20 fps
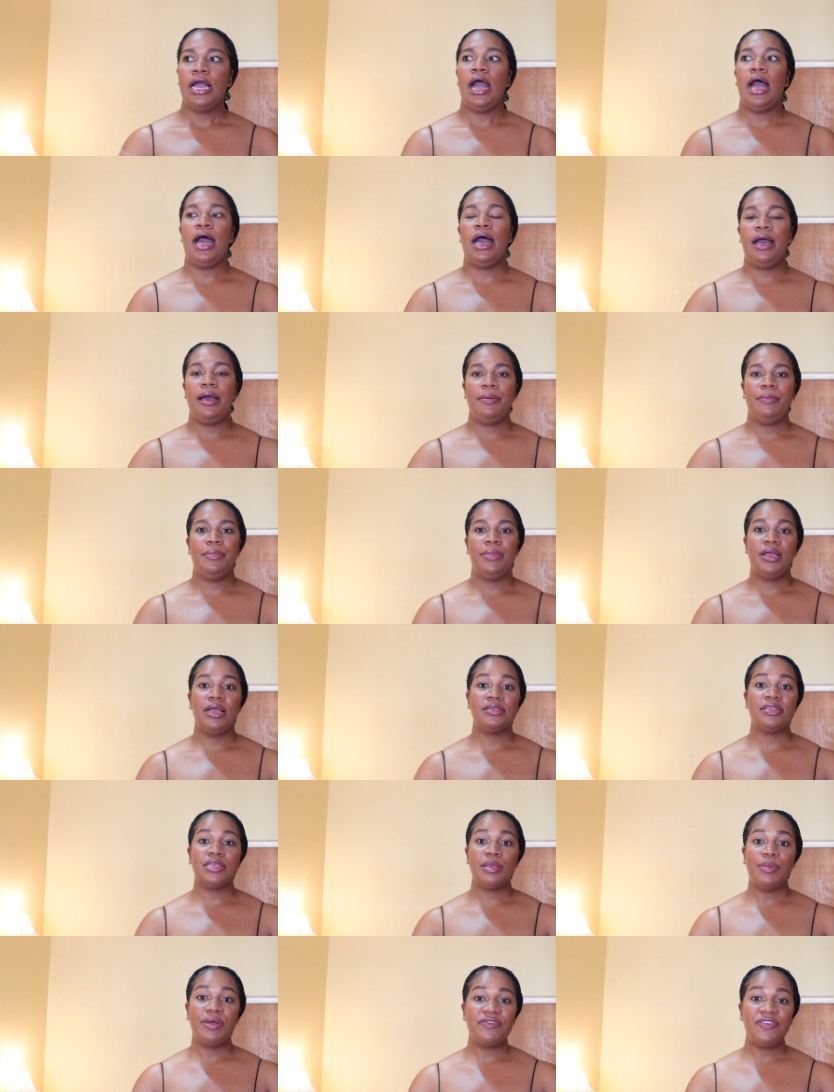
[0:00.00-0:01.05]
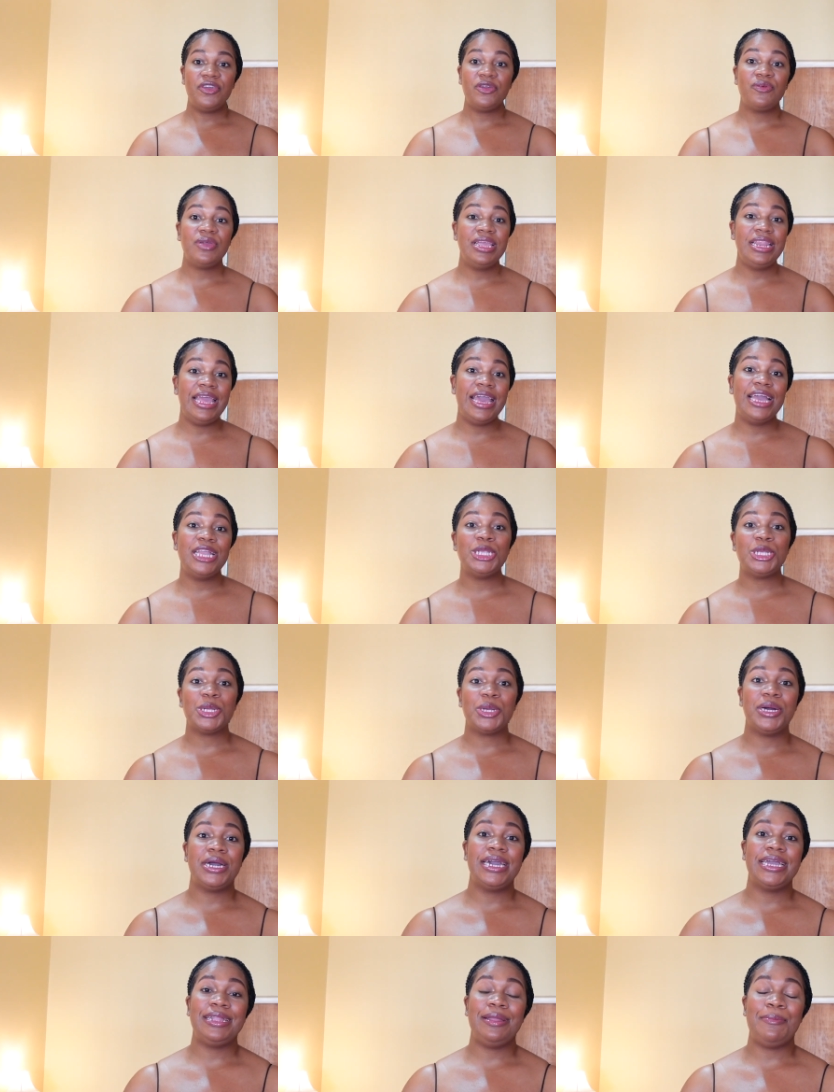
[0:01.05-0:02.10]
Um, some of you really
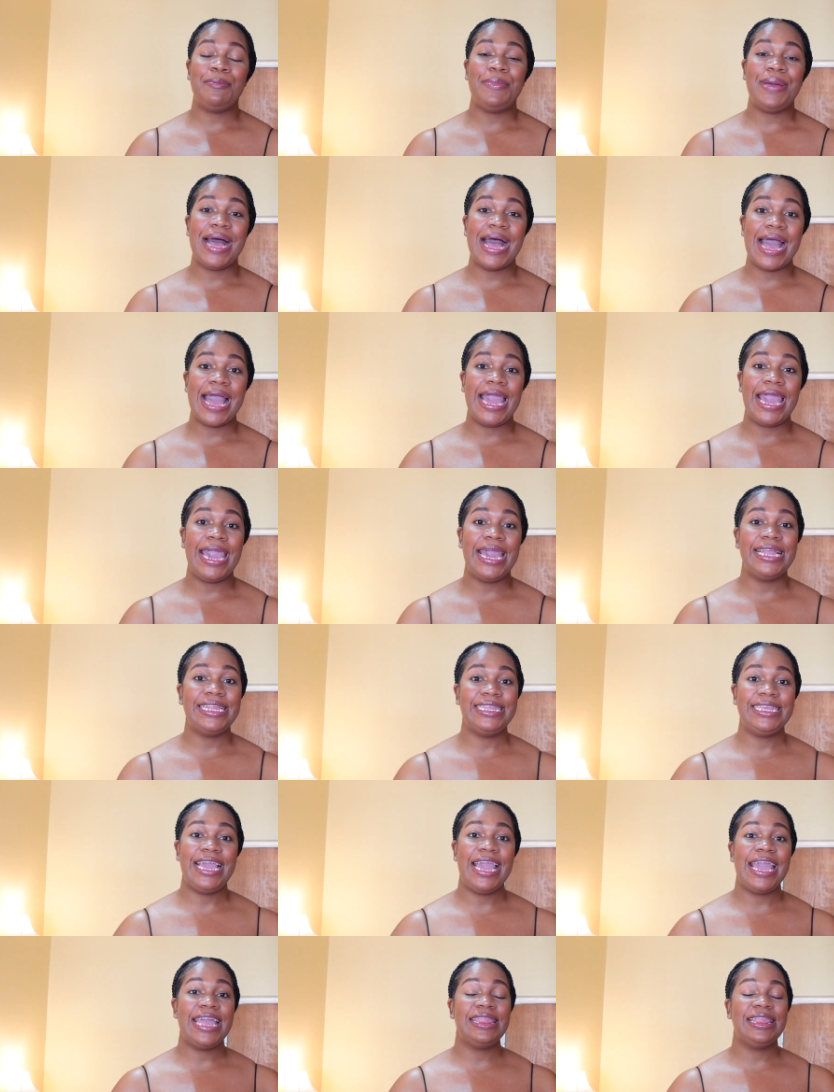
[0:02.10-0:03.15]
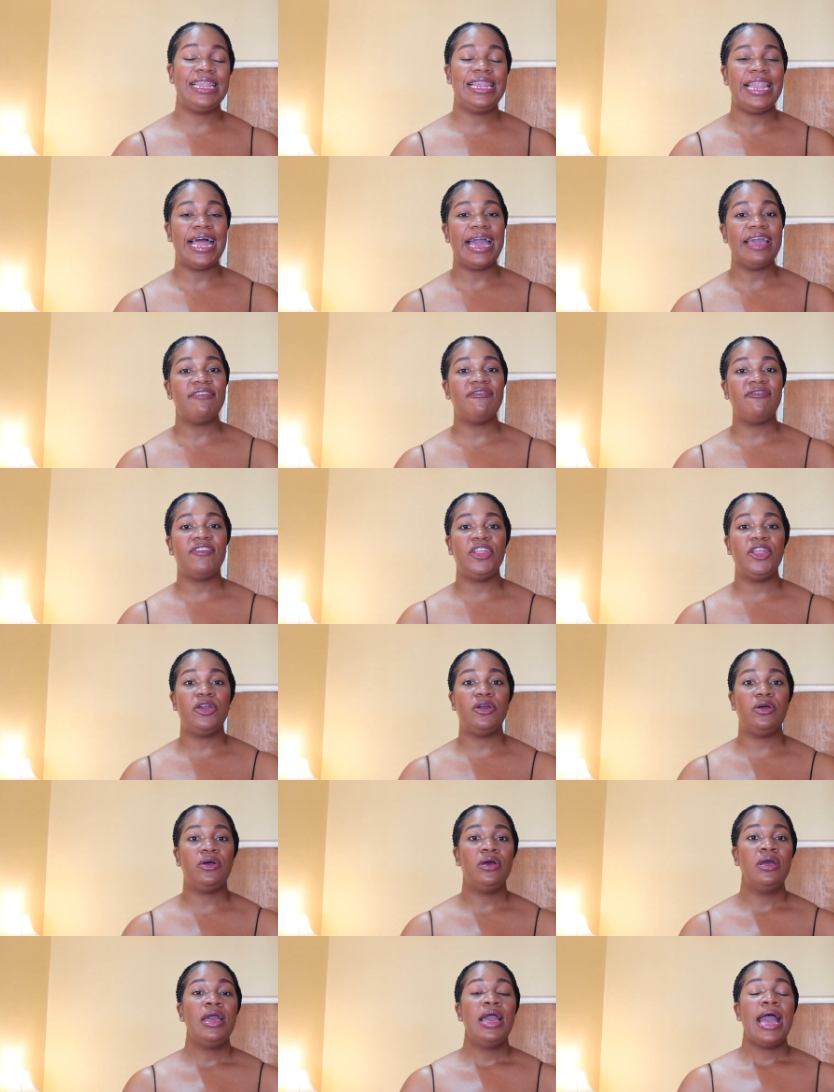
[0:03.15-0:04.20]
enjoyed my day in the life
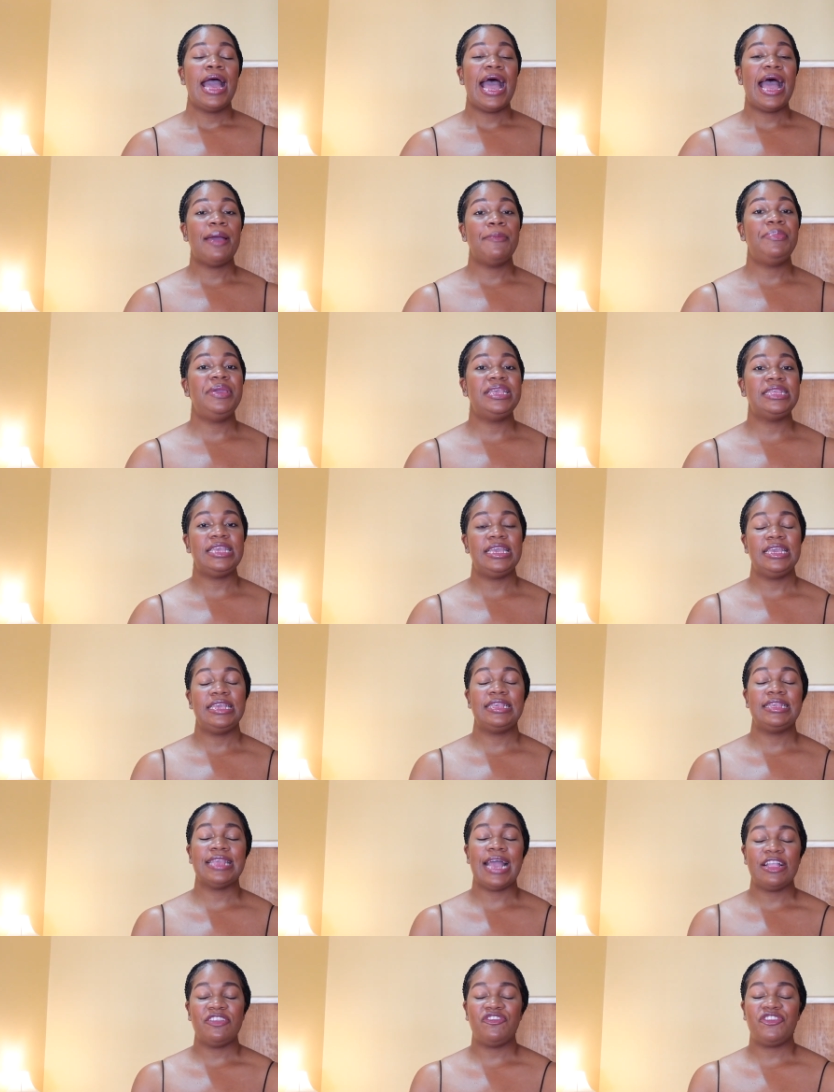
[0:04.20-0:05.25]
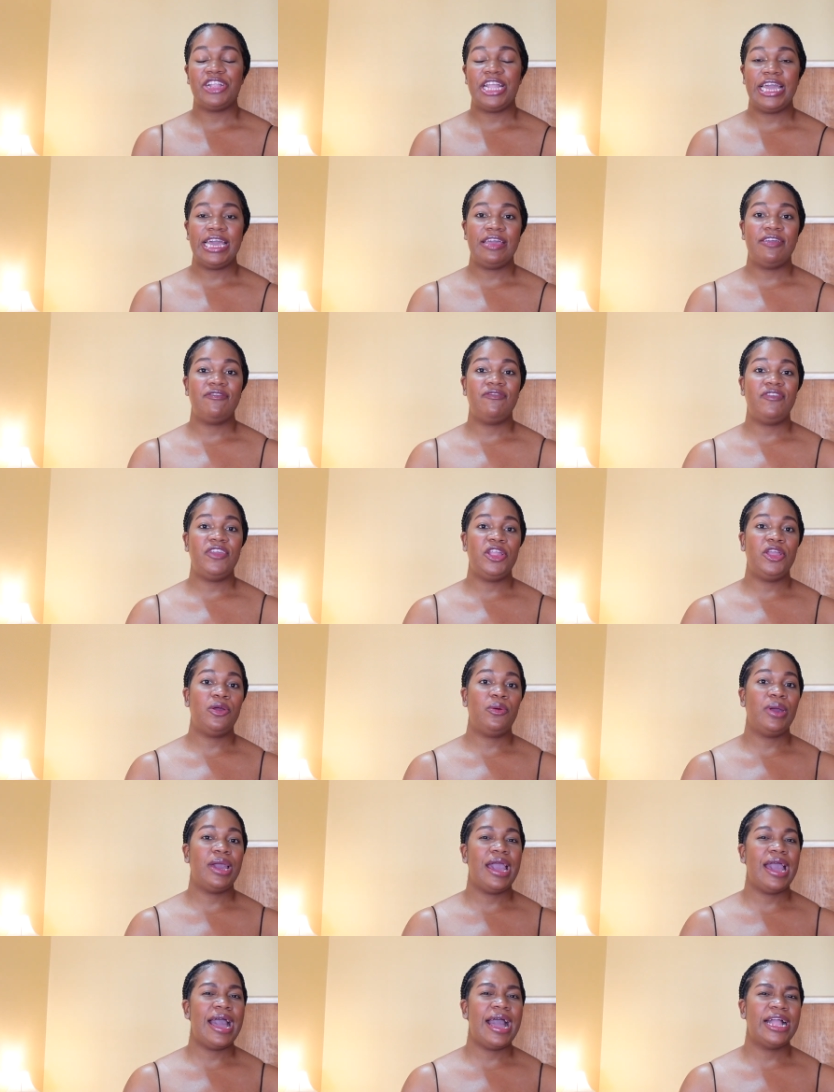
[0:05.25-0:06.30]
video, a busy Saturday video
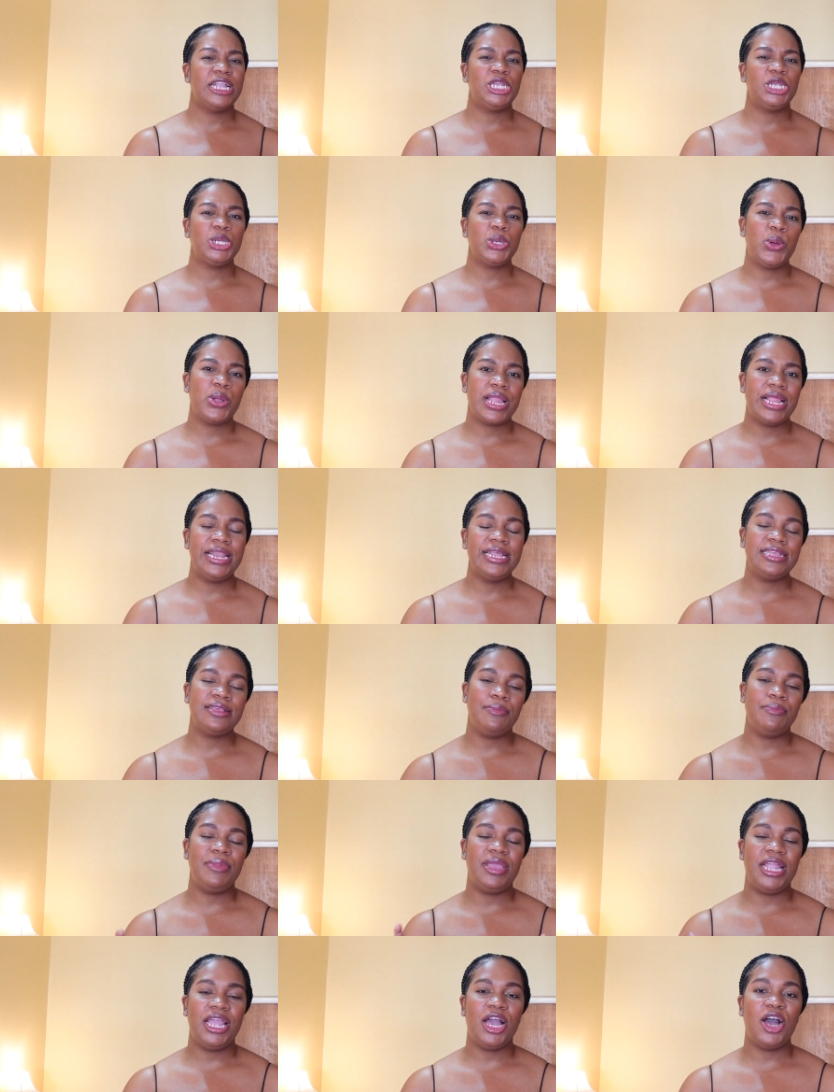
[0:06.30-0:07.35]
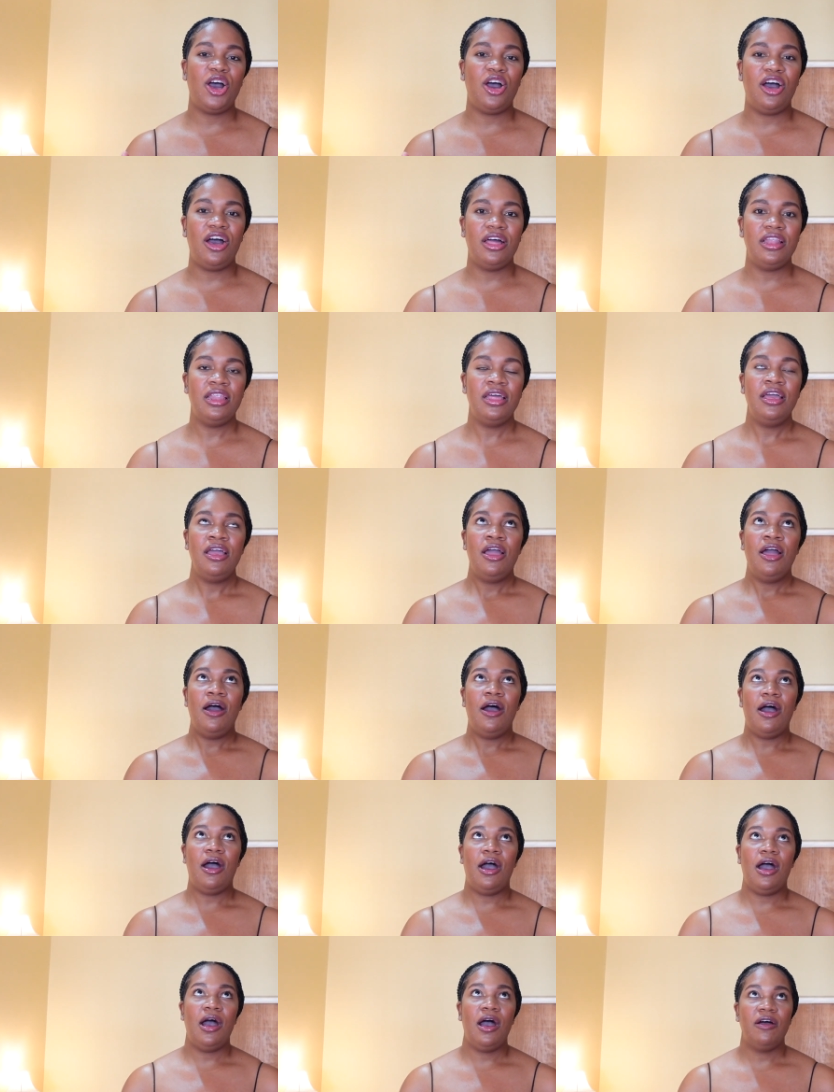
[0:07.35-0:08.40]
where I had shown a little mini haul
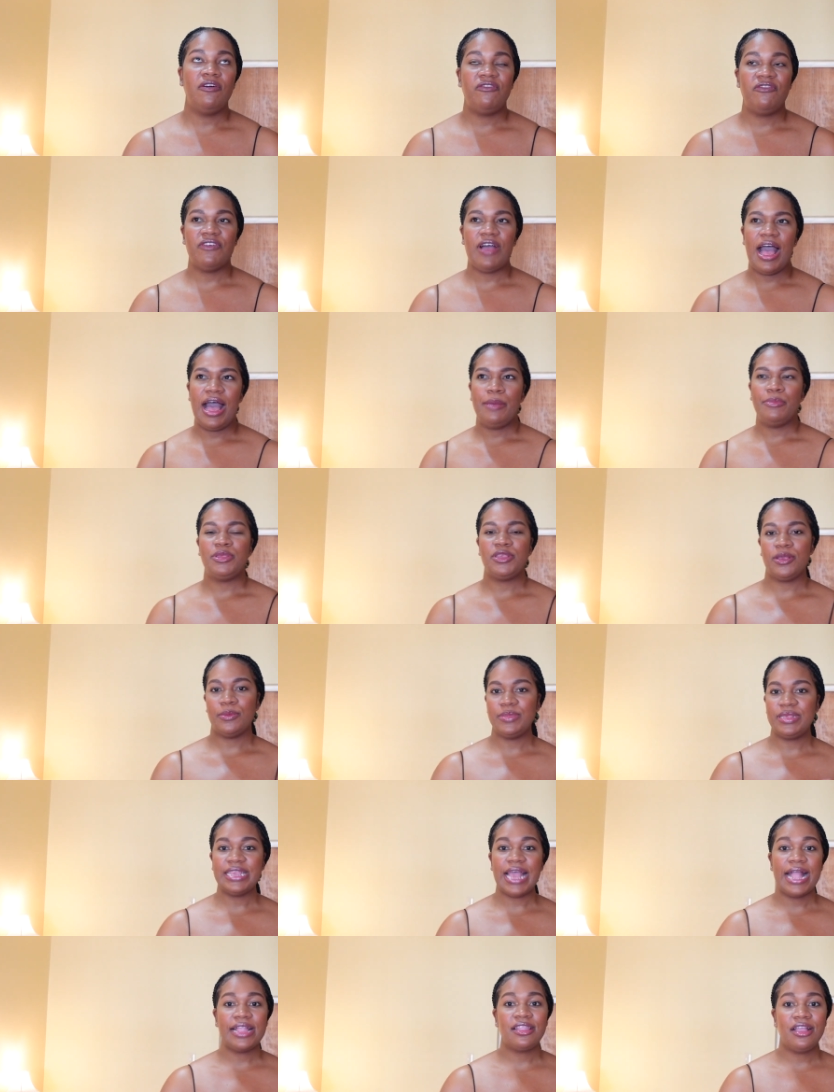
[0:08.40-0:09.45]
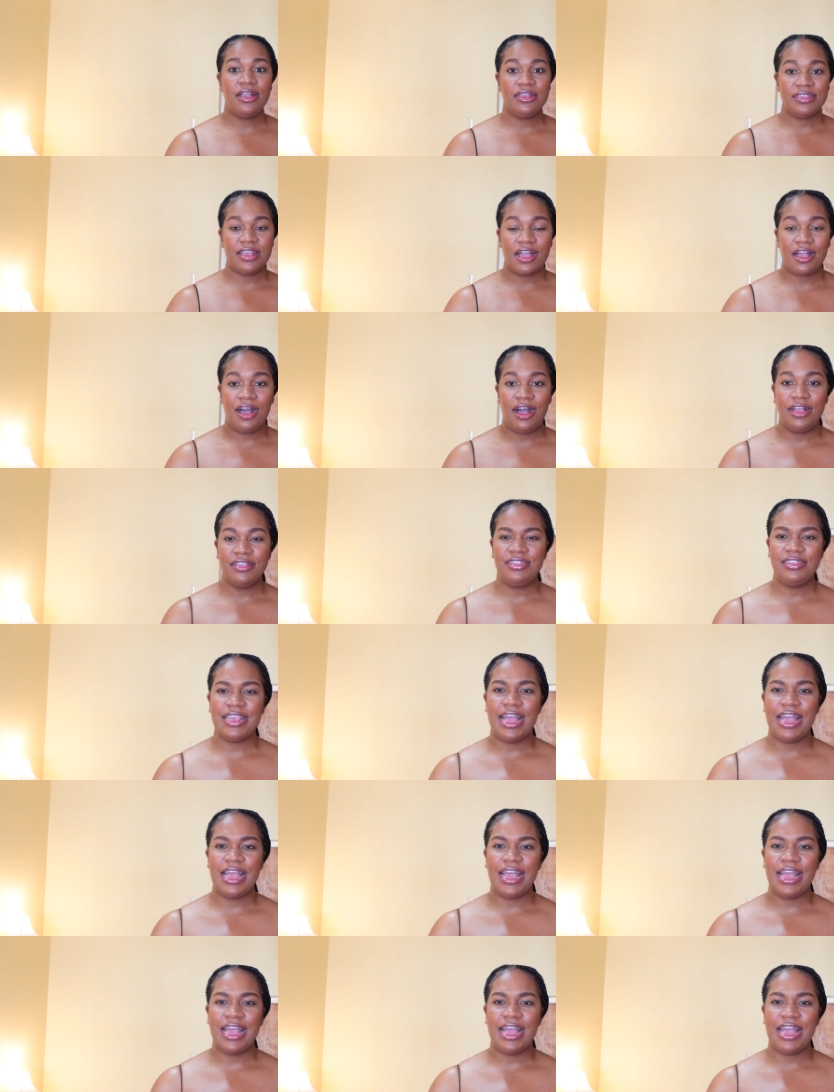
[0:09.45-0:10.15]
of um, some sandals I got.